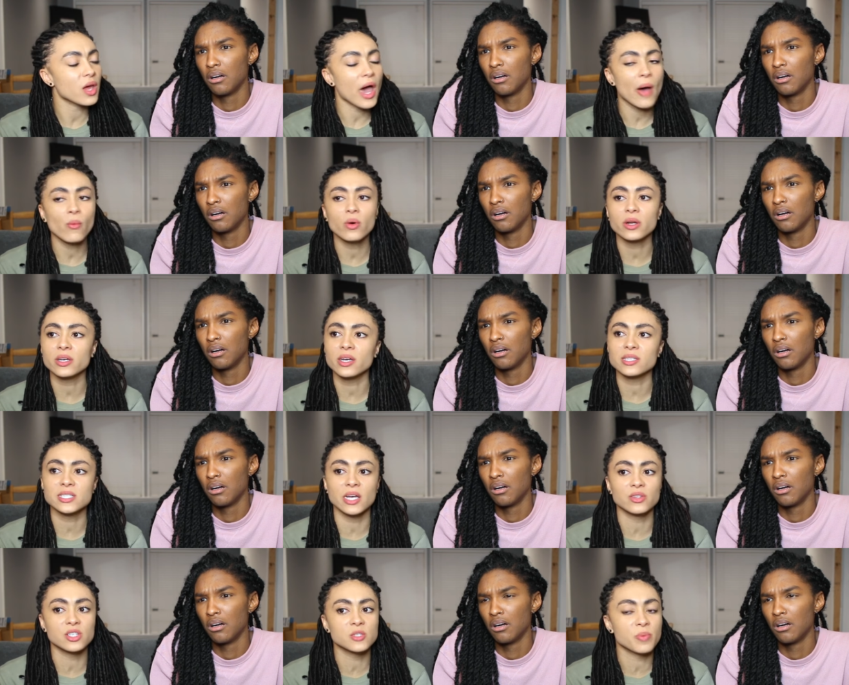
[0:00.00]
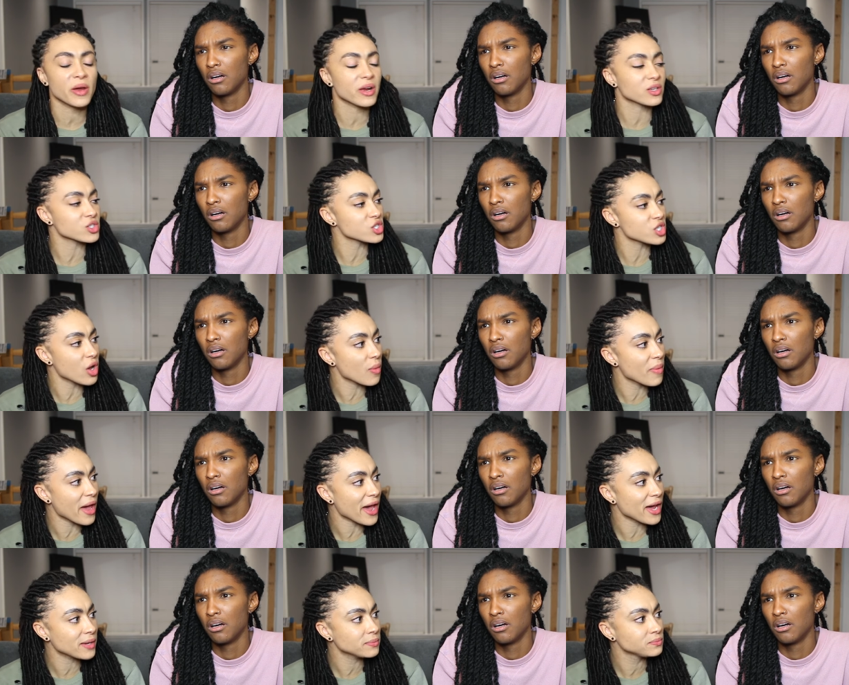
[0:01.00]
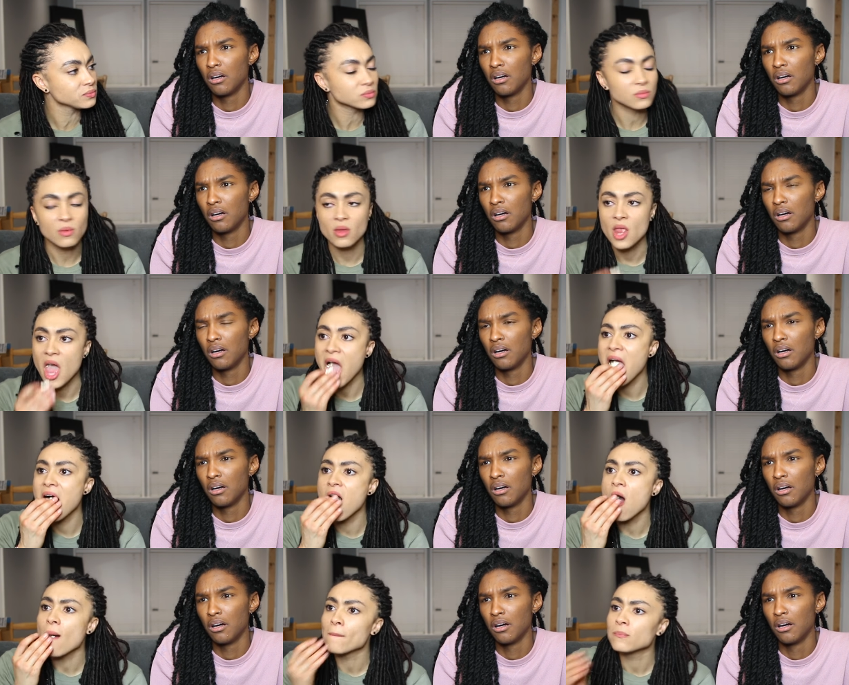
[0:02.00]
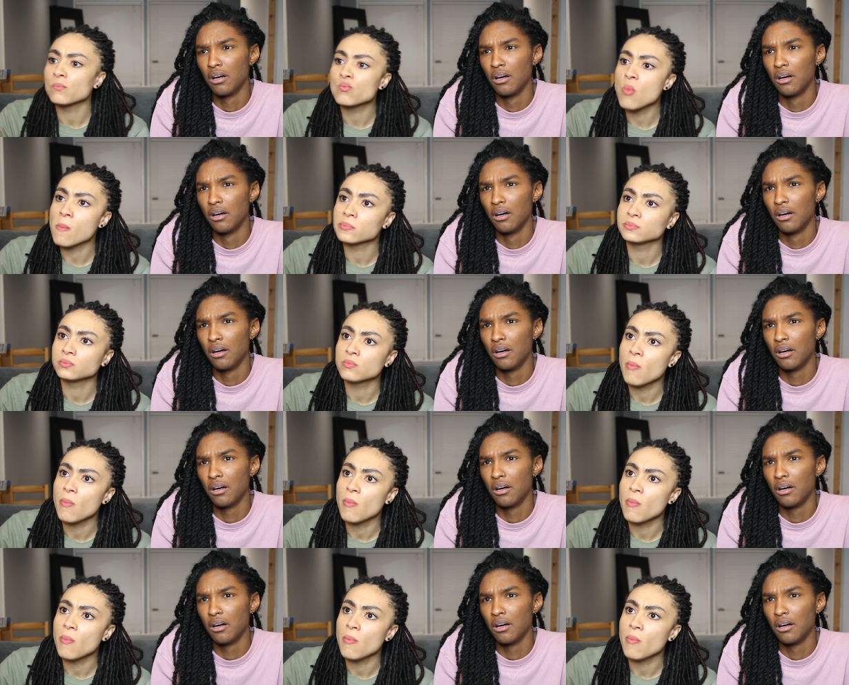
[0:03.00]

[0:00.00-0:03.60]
Speaker 1: I want to cuss out these parents so bad. love